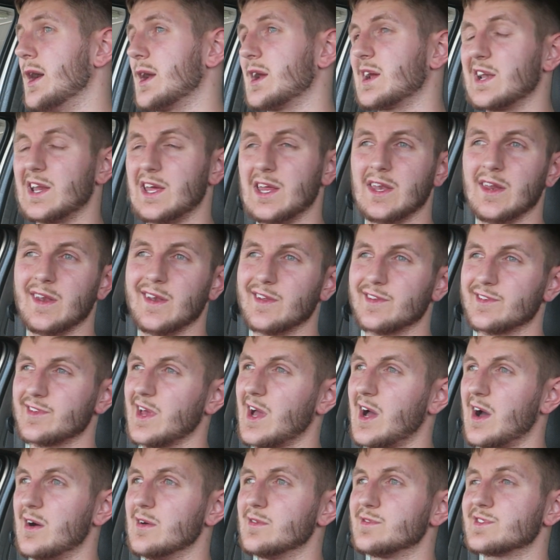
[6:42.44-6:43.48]
cleaning his
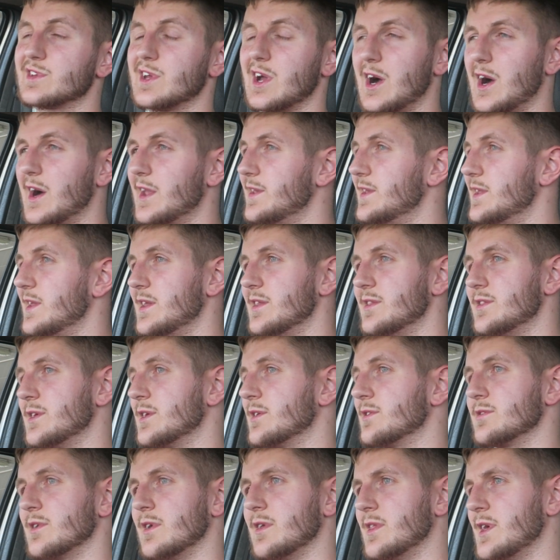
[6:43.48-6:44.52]
house, gardening,
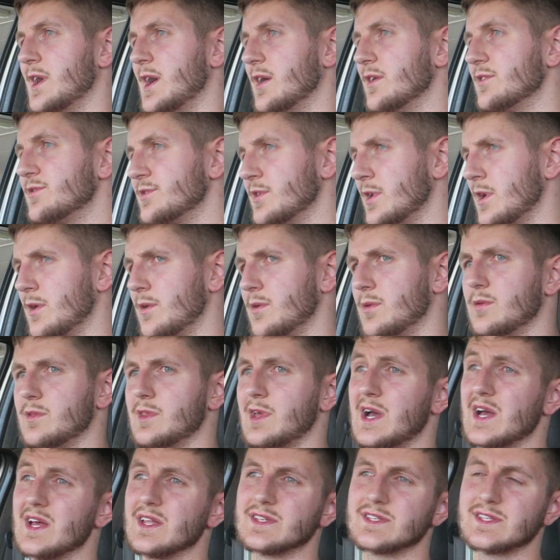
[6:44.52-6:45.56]
things like that. So
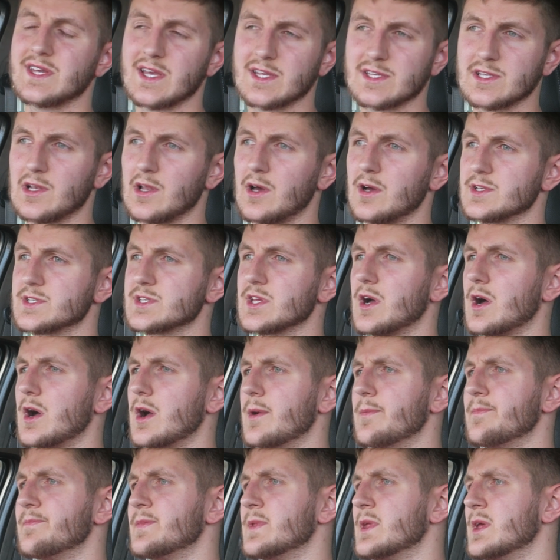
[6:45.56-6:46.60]
that takes a lot of
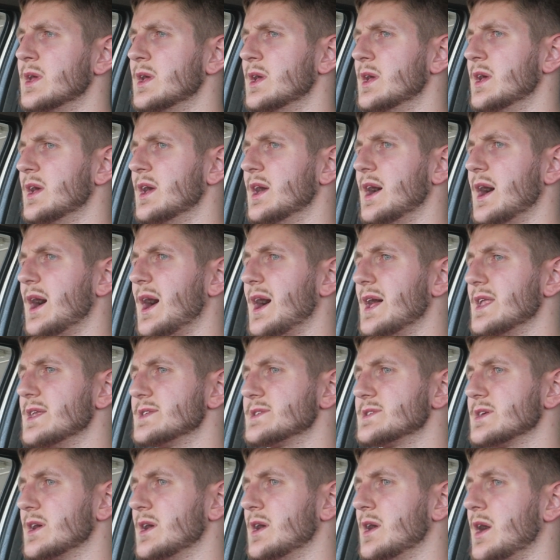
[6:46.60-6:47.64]
time,
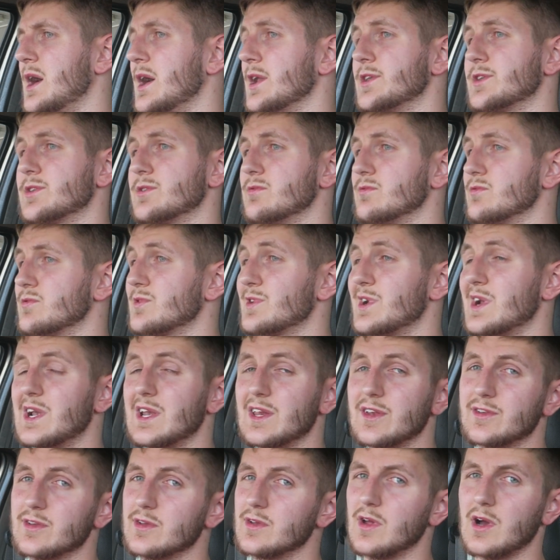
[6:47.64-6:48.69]
and I
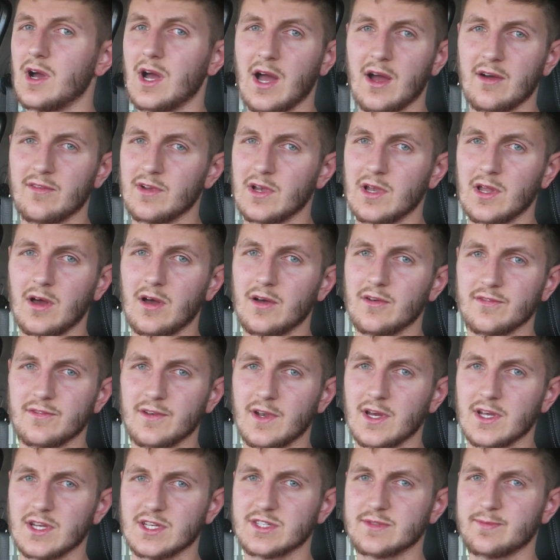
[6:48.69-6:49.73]
really do not have a lot of
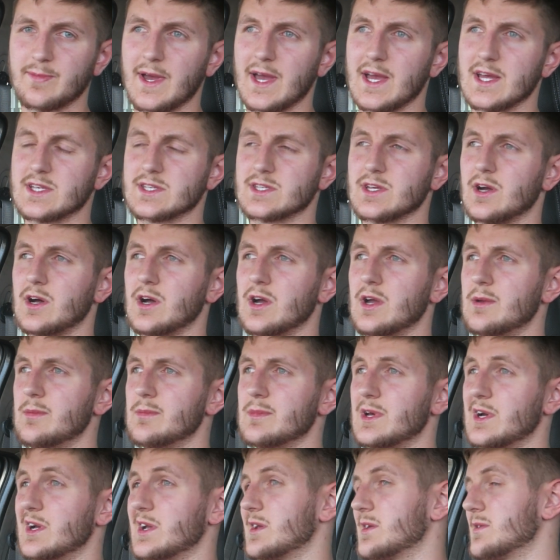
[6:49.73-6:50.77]
like spare time.
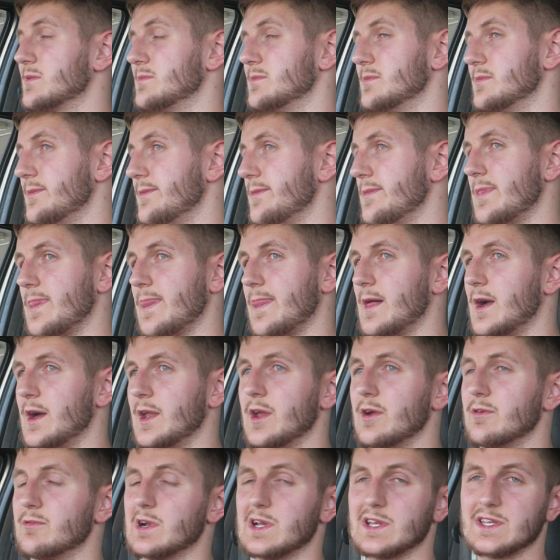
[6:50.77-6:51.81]
Like, I
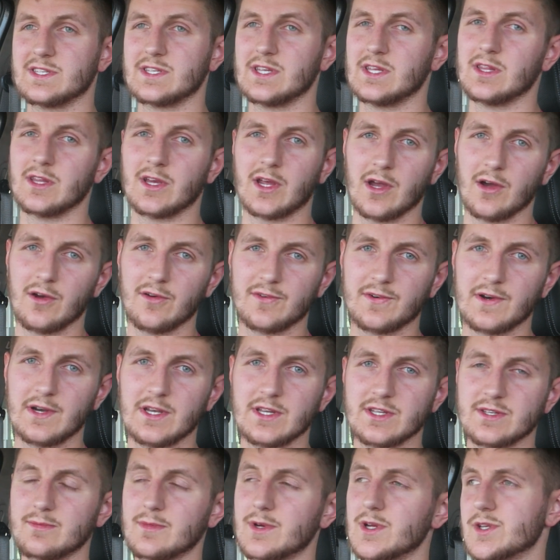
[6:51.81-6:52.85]
don't really see the girlfriend
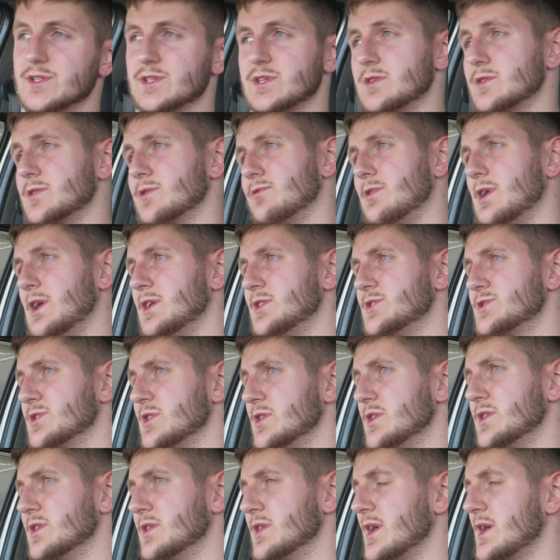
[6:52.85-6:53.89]
as much as I really
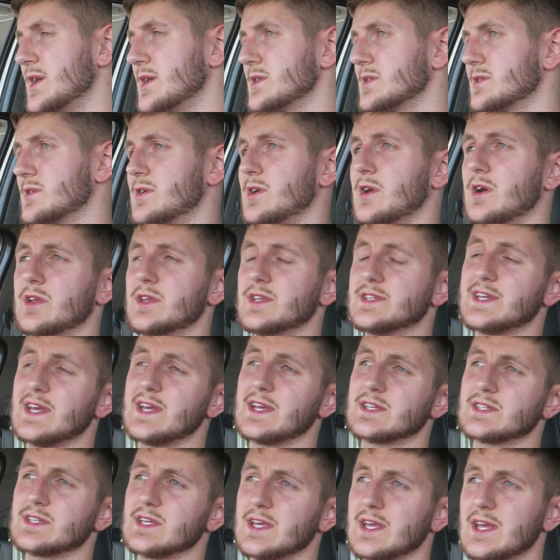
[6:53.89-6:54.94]
should, and that kind of
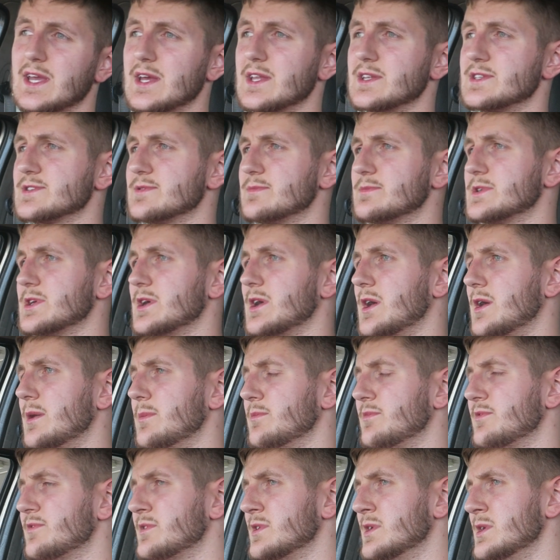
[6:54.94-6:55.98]
takes a hit
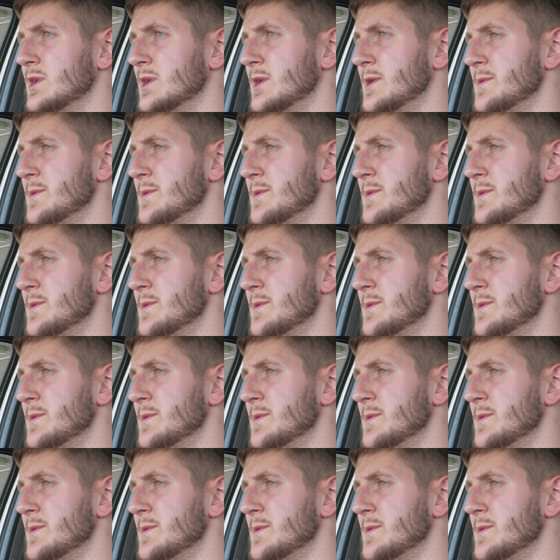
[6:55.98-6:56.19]
sometimes.